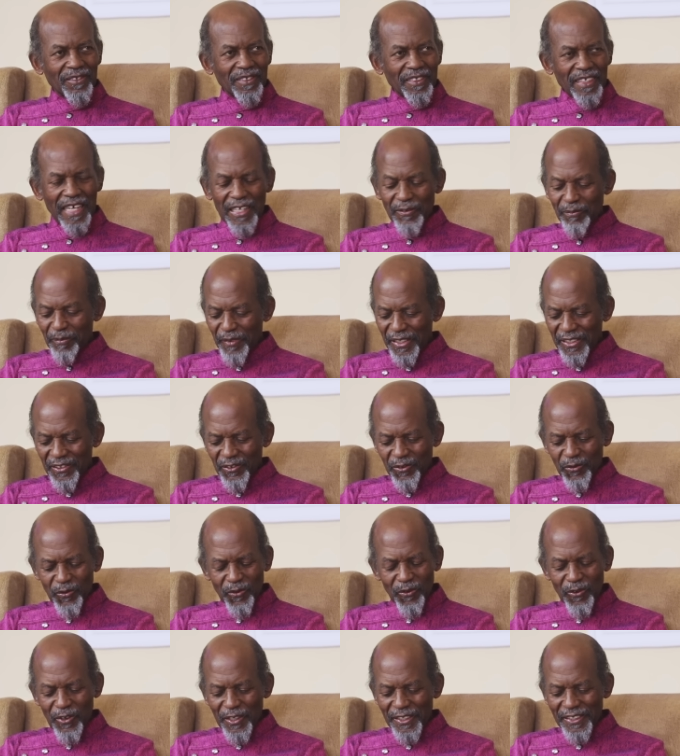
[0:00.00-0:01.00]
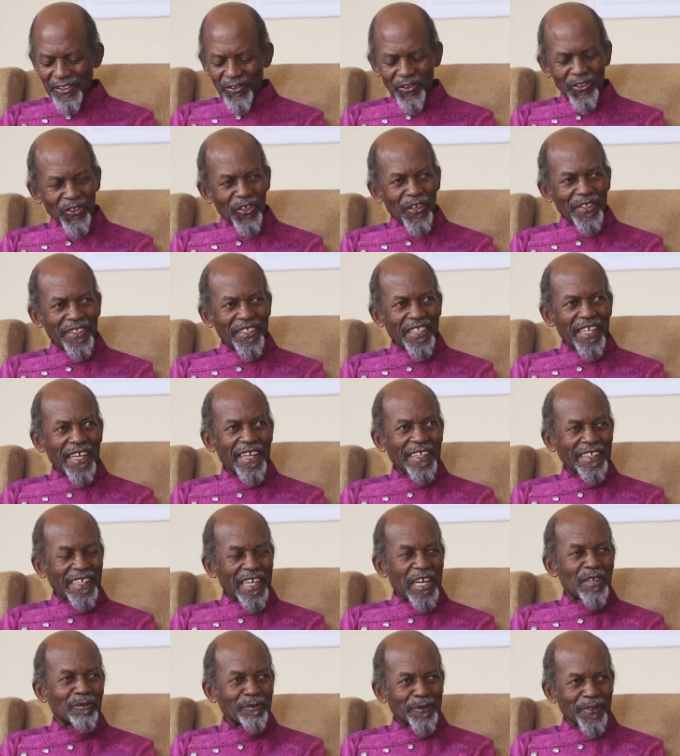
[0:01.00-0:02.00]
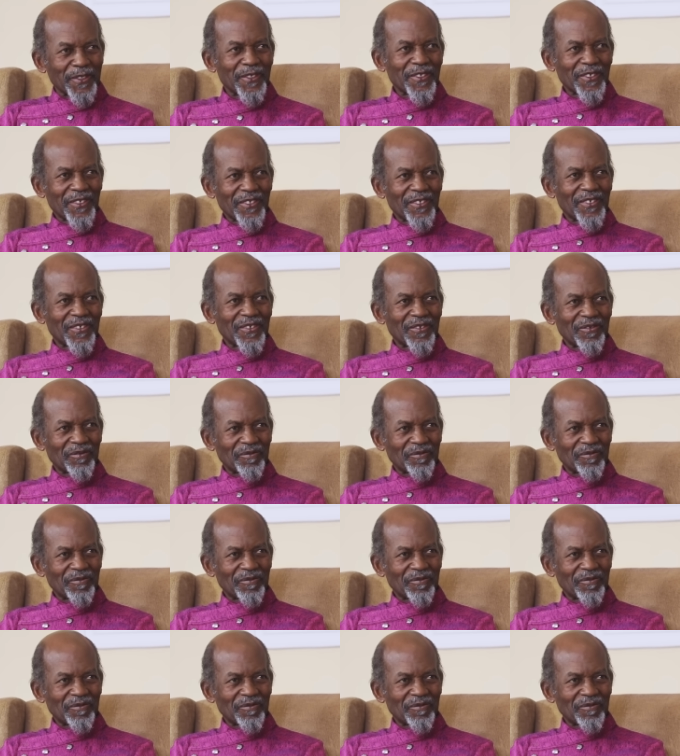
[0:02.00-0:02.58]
That means what is not there comes.